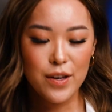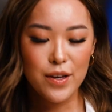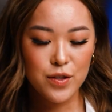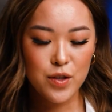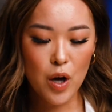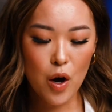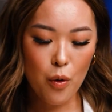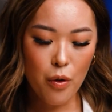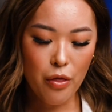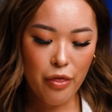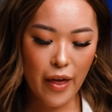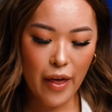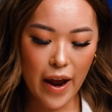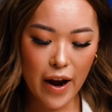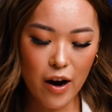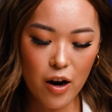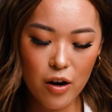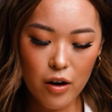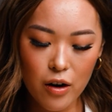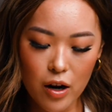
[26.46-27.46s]
So
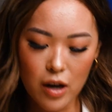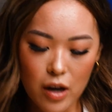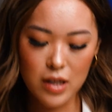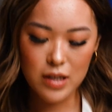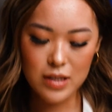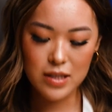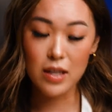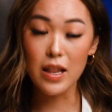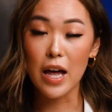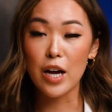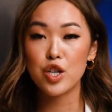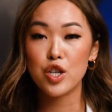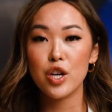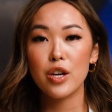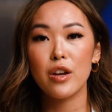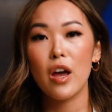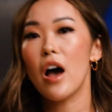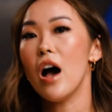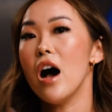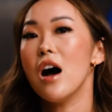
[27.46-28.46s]
their selection
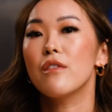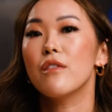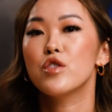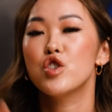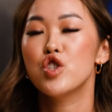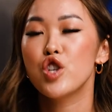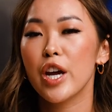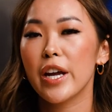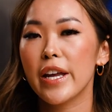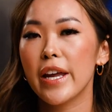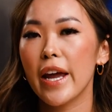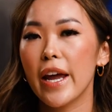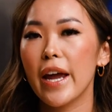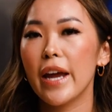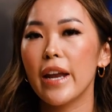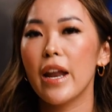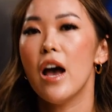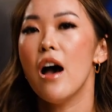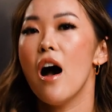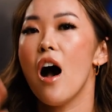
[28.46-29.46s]
of
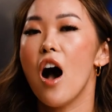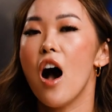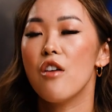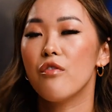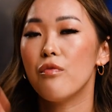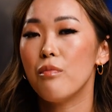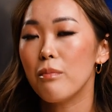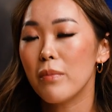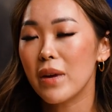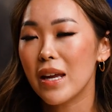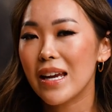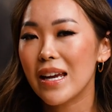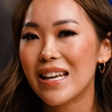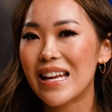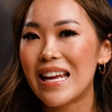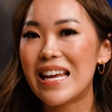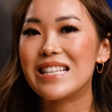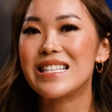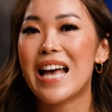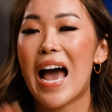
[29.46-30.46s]
chicken, of meat
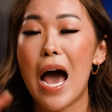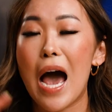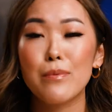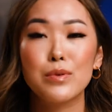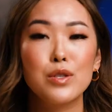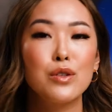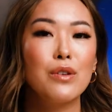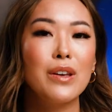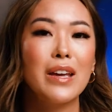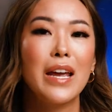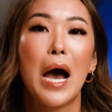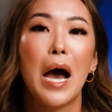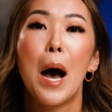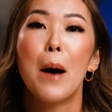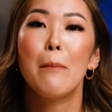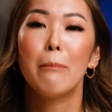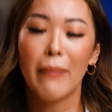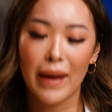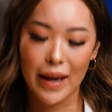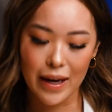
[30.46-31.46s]
is absolutely
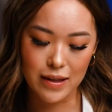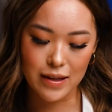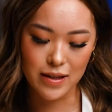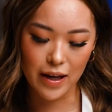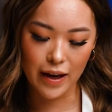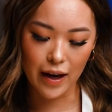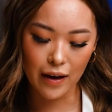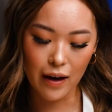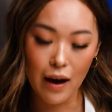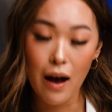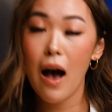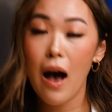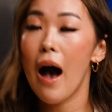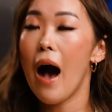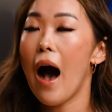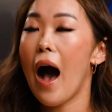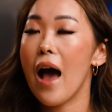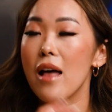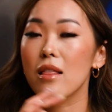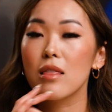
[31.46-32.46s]
amazing.
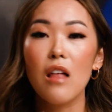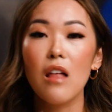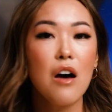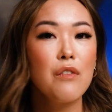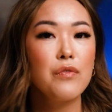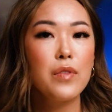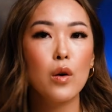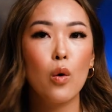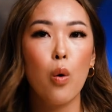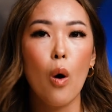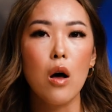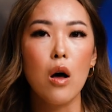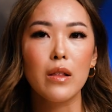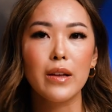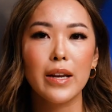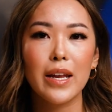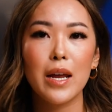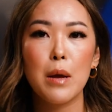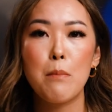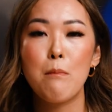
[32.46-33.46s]
I love the
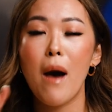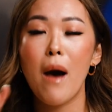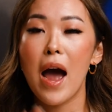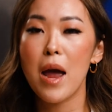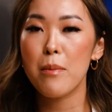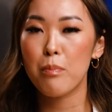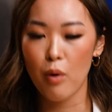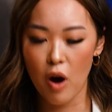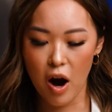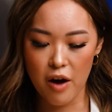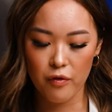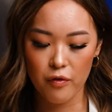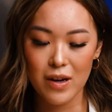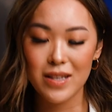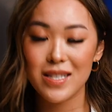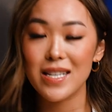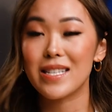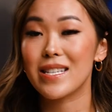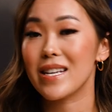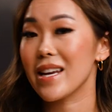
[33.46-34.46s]
quality. My
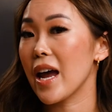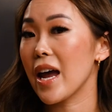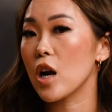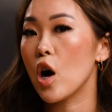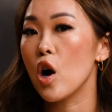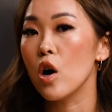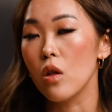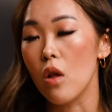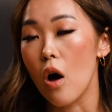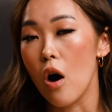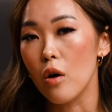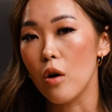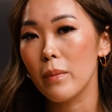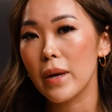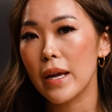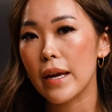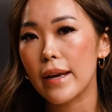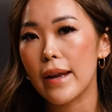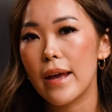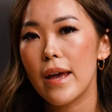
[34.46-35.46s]
preference is to get halal
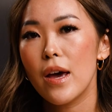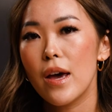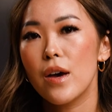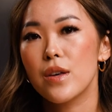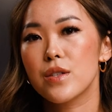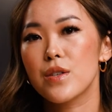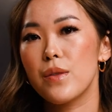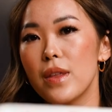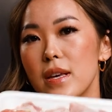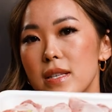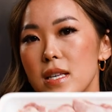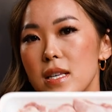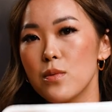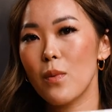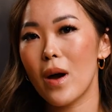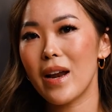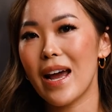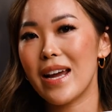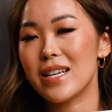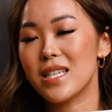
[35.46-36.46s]
meat. So this is
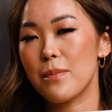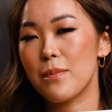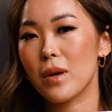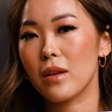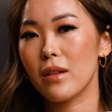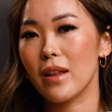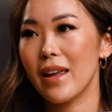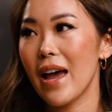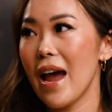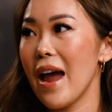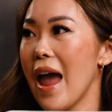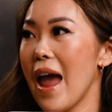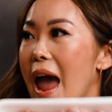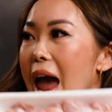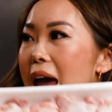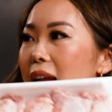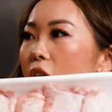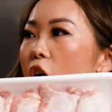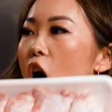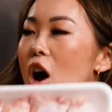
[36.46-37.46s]
what I typically get,
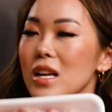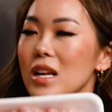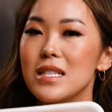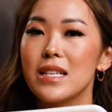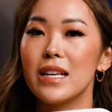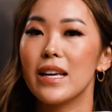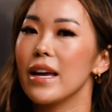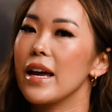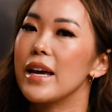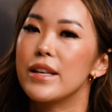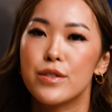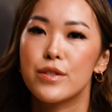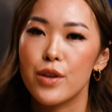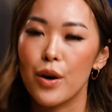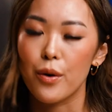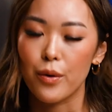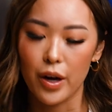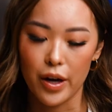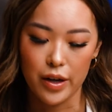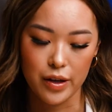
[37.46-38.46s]
and honestly, it's
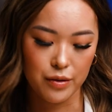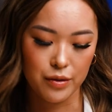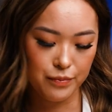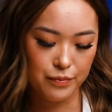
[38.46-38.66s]
so good.